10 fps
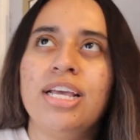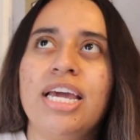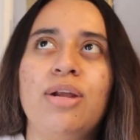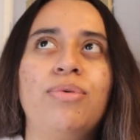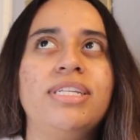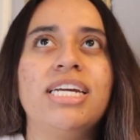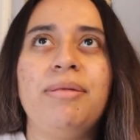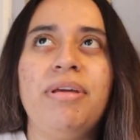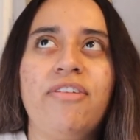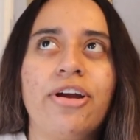and it wasn't
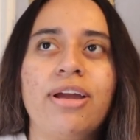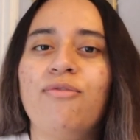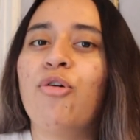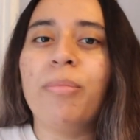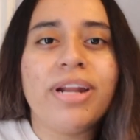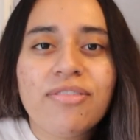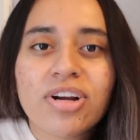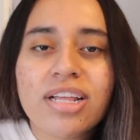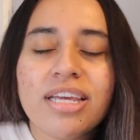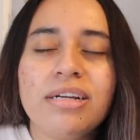gonna be very informative or
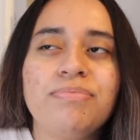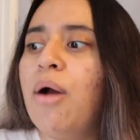anything.